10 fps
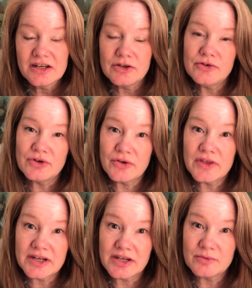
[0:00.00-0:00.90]
You know
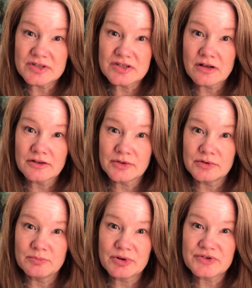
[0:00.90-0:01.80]
that he was Saul who
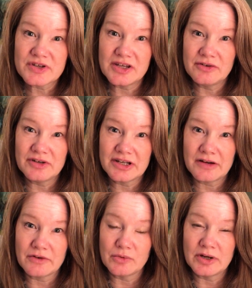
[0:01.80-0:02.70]
had persecuted
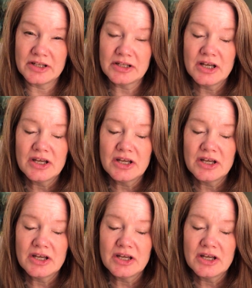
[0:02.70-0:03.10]
everyone.